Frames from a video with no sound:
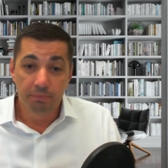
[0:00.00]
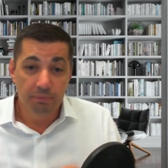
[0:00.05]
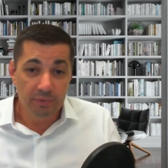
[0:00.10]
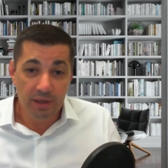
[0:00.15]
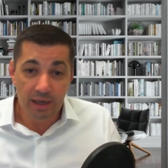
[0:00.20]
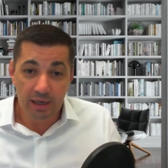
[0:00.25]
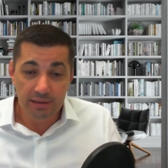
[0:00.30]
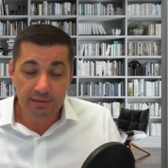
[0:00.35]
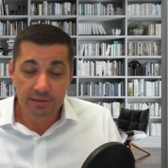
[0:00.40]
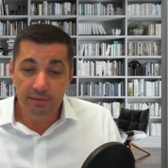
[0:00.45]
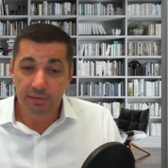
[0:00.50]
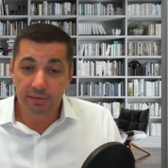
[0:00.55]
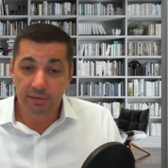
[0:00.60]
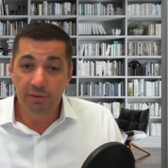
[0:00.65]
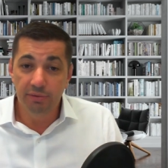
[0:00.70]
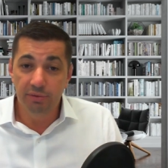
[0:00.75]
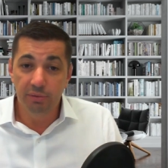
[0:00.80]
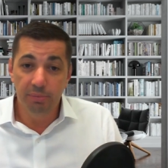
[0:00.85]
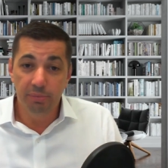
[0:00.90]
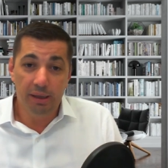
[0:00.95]
that's
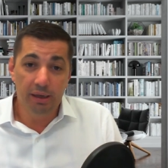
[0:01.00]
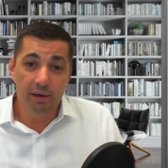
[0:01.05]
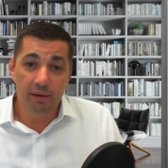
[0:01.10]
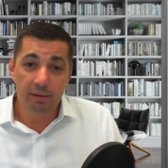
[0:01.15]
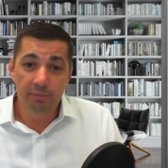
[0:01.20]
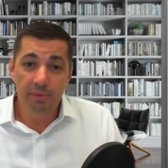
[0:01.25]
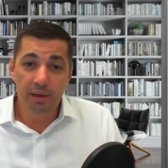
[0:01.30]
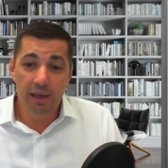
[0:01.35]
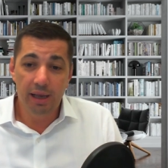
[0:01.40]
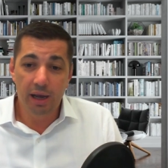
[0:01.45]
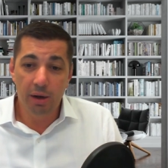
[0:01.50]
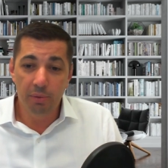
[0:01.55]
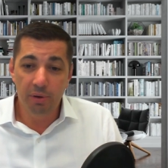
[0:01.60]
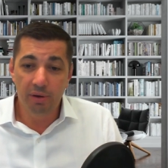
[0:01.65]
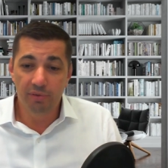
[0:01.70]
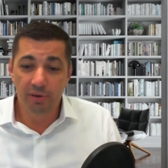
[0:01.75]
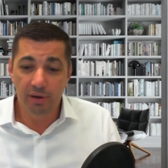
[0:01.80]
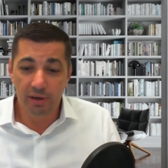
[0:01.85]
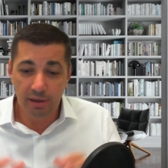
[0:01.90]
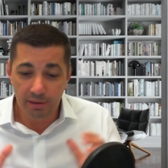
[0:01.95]
even better.
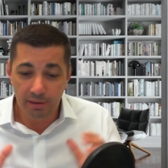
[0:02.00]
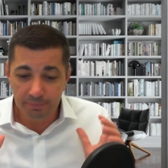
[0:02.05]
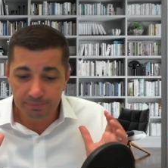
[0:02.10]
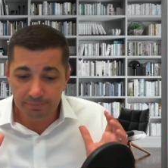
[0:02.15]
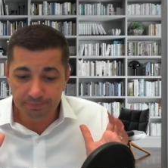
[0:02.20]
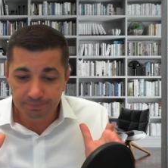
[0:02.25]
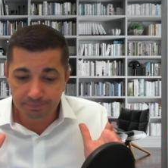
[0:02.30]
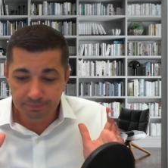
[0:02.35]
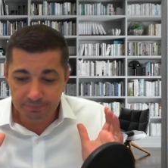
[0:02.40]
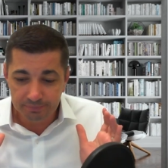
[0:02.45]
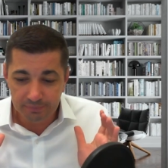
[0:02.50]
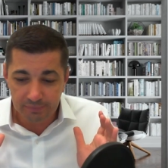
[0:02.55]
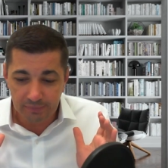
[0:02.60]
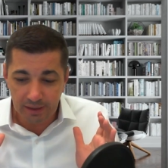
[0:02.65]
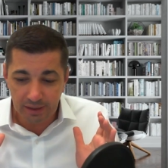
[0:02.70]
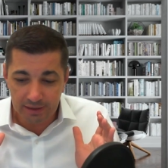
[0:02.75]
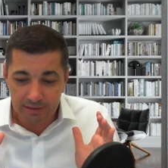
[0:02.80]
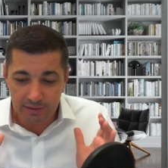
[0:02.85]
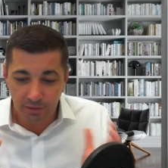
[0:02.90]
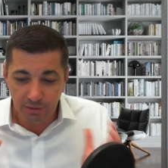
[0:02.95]
However,
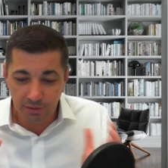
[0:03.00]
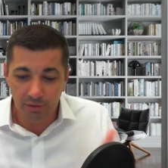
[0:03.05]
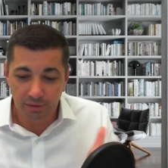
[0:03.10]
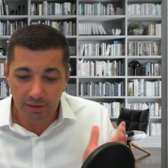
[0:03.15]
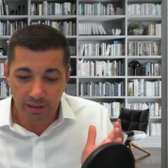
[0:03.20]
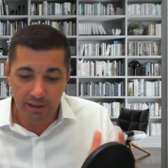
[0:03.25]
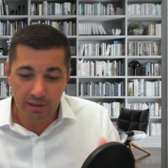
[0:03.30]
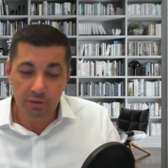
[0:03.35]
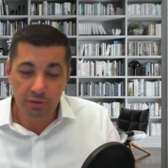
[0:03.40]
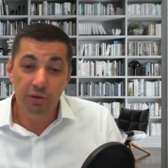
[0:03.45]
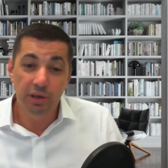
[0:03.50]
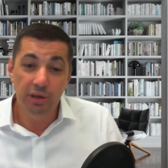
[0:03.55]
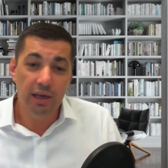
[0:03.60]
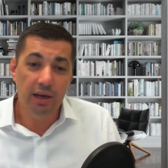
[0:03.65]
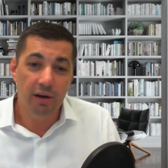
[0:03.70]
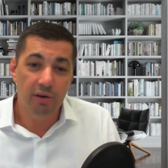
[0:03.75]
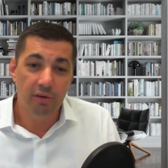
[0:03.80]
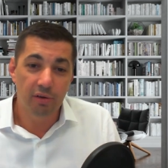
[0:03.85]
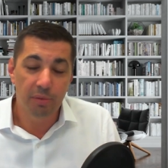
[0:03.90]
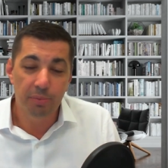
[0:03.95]
it's not a cookie
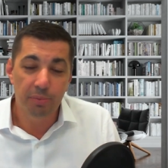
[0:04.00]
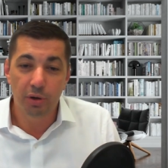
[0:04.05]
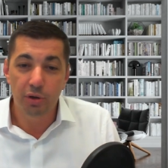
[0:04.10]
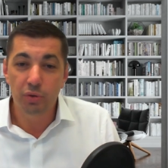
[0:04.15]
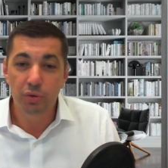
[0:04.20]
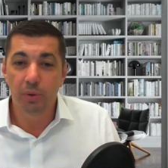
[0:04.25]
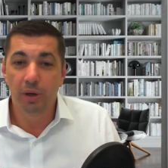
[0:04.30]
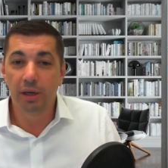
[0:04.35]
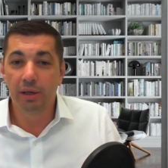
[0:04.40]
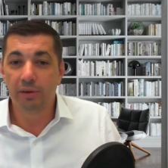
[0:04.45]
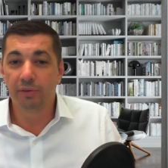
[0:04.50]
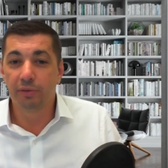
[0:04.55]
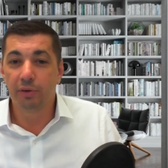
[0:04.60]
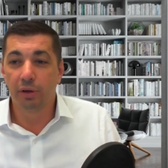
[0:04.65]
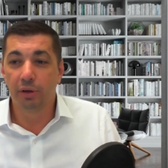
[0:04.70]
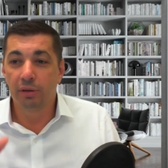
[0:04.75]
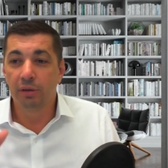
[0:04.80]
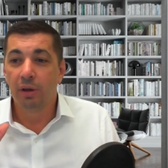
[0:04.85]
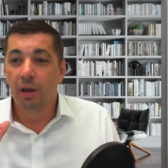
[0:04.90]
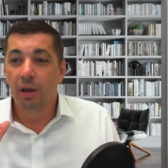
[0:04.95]
cutter approach where you've
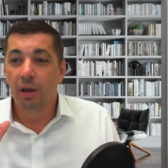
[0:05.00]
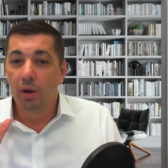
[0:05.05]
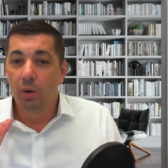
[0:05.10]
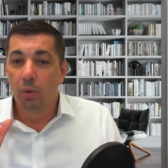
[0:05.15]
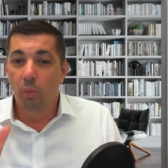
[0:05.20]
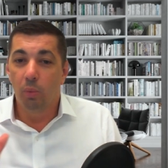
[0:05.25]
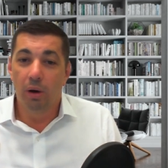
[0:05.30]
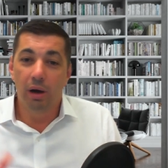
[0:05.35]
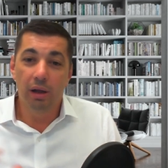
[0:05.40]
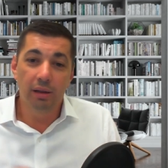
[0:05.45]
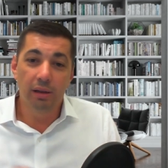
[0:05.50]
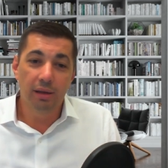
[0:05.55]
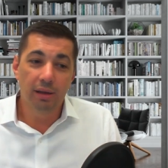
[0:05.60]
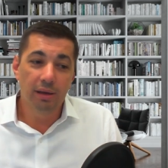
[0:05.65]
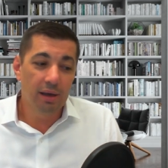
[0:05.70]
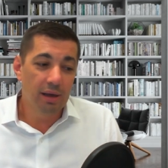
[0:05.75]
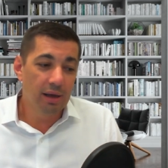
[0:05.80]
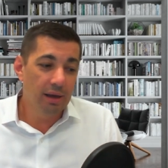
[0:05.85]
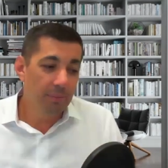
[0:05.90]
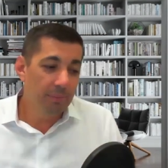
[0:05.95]
got one
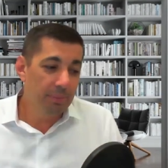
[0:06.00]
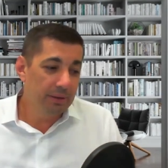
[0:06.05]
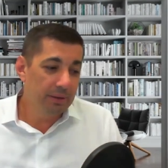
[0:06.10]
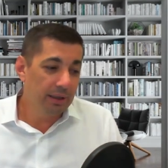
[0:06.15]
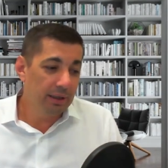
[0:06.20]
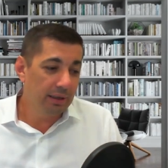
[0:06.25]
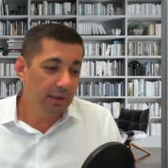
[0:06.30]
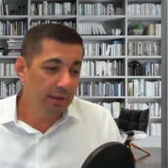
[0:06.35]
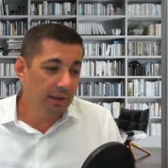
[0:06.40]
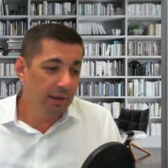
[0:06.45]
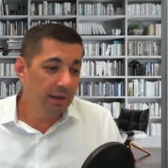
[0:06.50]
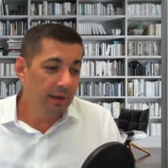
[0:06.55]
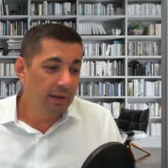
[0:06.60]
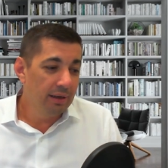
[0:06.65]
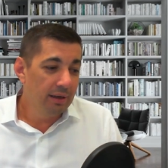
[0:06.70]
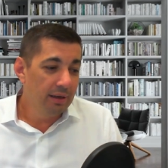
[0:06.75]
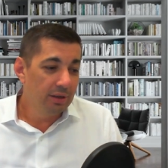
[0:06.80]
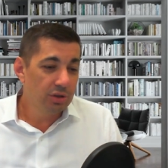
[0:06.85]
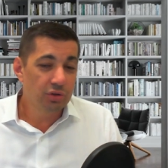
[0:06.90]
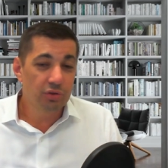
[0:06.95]
particular
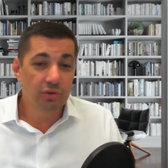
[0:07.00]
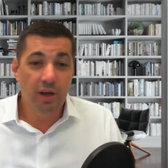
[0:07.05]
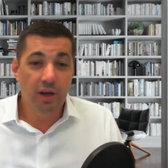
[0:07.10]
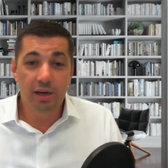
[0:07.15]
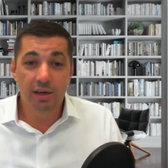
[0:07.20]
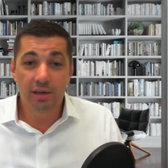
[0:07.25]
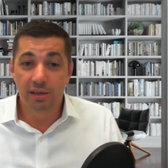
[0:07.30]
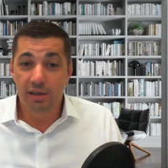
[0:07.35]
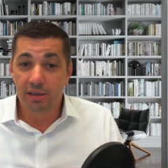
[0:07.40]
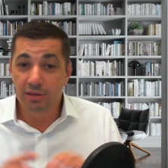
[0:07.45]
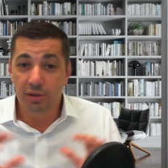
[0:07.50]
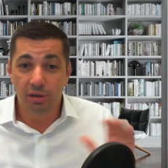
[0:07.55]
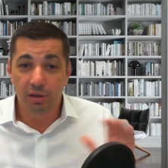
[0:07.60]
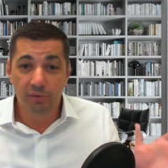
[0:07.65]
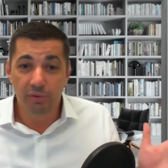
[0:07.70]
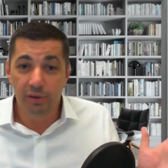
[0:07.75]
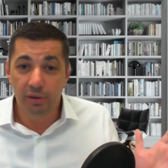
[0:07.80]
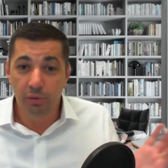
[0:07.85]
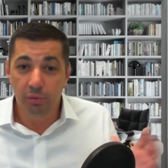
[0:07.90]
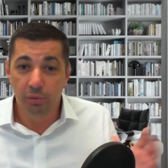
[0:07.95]
strategy that's going
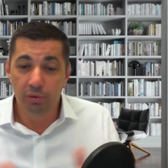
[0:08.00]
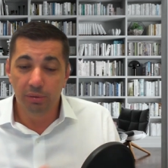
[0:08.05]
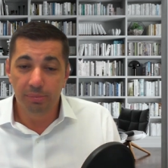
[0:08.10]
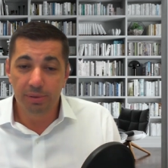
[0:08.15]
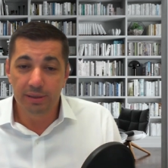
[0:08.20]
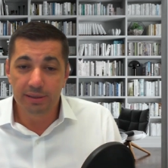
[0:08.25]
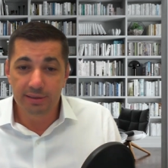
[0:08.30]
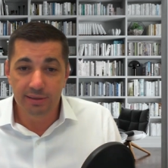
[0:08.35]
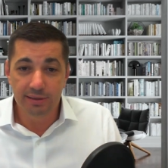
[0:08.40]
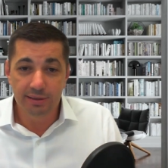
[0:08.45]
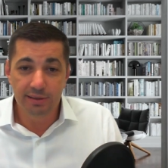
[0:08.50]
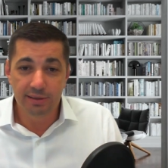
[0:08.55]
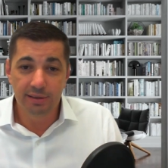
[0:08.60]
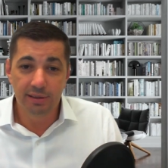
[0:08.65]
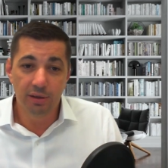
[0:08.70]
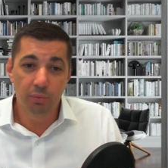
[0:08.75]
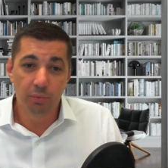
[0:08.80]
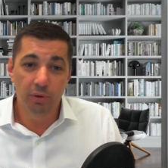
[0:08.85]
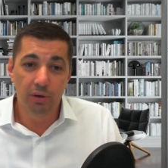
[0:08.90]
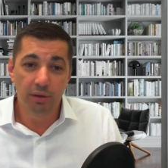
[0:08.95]
to fit all the businesses in
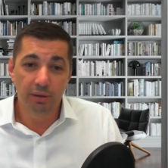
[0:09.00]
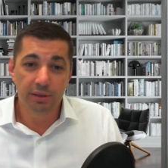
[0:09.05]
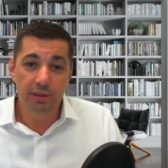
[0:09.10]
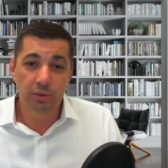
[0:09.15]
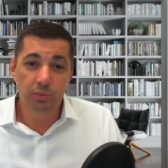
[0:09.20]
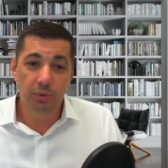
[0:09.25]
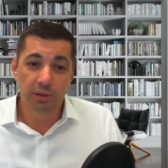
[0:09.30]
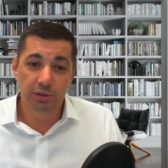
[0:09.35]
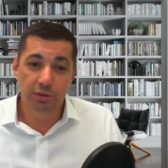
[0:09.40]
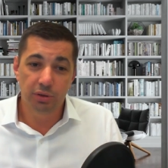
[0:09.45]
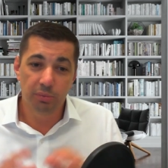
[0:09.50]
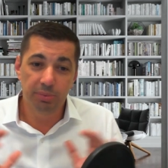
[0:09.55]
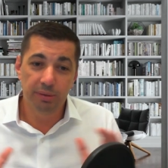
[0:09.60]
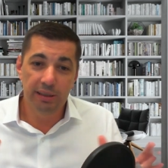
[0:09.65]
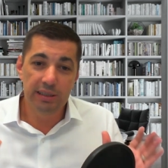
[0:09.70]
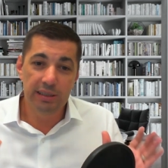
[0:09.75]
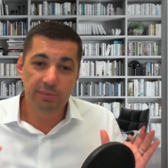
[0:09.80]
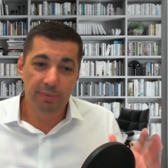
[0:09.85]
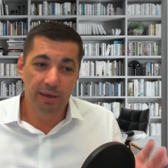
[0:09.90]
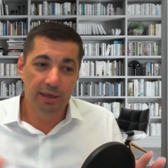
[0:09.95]
the world as well. So
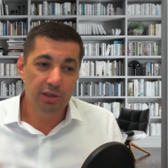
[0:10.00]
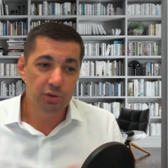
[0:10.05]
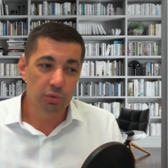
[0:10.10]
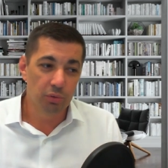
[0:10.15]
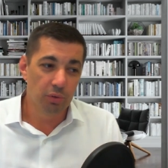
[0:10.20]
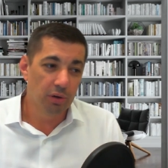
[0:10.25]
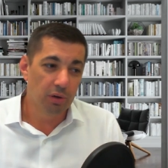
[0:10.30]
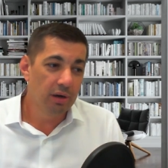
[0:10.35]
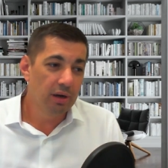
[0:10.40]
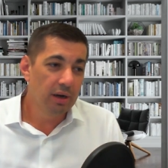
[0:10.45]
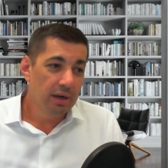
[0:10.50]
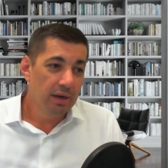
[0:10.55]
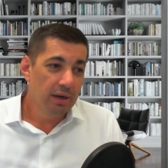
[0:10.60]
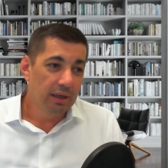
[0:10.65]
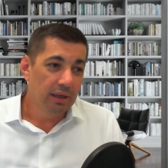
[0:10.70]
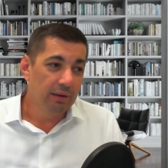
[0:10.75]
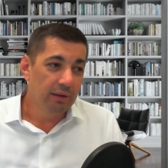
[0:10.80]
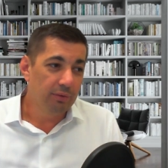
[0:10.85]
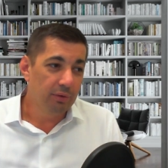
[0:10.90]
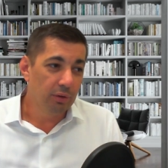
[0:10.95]
please make sure,
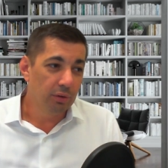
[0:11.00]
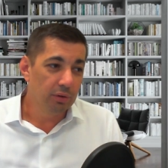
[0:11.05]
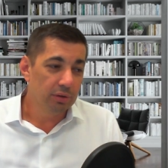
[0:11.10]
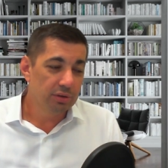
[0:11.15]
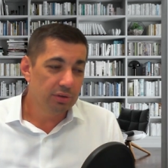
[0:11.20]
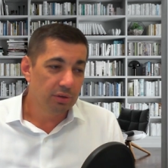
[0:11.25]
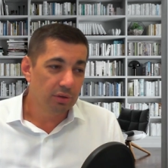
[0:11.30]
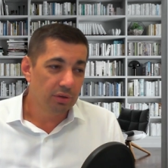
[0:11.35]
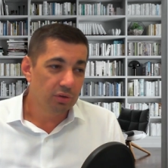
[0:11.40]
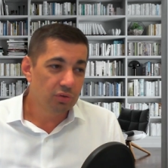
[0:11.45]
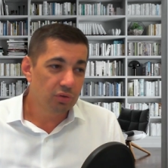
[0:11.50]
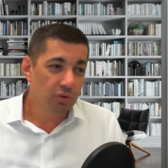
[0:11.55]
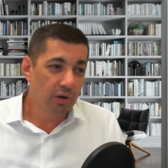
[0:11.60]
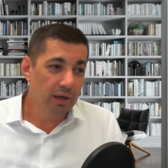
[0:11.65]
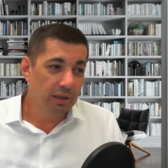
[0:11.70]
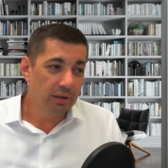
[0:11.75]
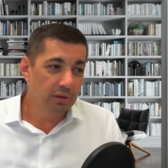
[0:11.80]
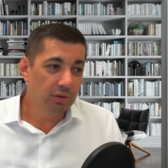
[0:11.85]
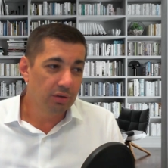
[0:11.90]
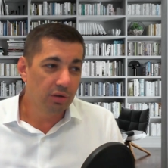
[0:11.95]
if you're sort of
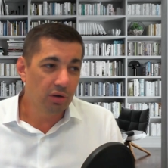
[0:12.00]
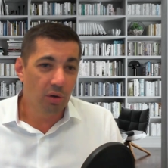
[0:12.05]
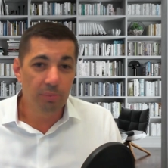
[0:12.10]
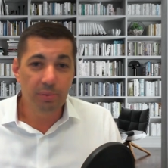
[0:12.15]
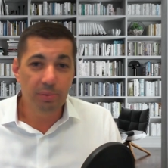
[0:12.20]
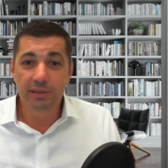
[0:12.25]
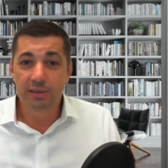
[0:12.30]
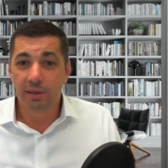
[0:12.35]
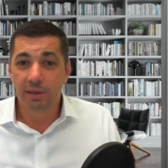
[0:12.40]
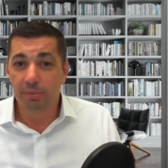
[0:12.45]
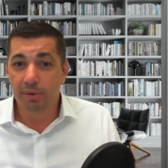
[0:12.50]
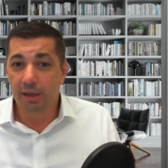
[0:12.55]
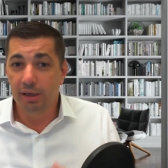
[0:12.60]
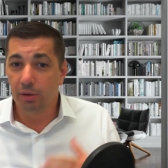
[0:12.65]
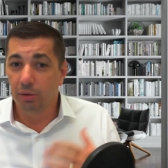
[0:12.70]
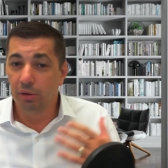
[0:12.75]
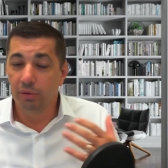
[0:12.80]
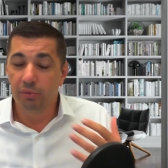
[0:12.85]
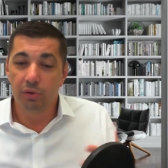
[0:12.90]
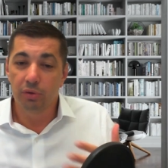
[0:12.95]
trying to copy somebody,
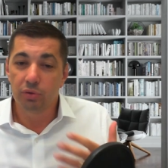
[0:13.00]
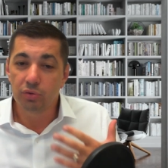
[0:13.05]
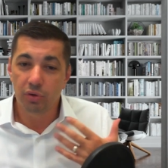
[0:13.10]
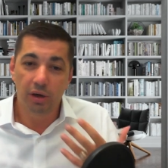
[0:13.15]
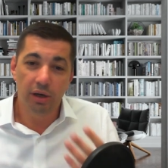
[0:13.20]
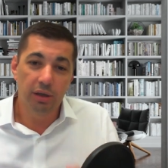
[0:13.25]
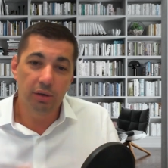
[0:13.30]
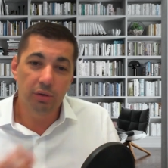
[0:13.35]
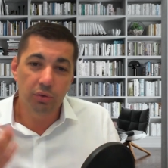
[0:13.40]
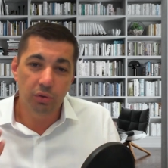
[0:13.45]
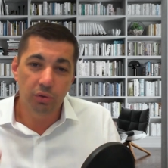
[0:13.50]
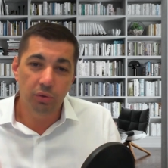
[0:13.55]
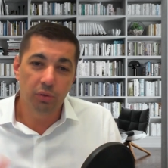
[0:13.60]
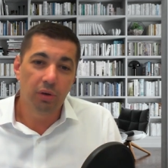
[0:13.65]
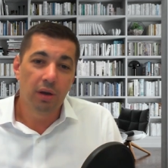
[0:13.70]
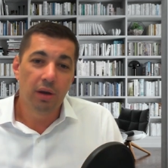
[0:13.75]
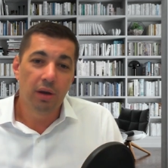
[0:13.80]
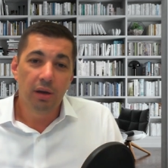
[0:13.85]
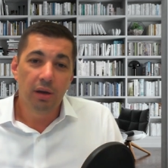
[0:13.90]
or if you're trying to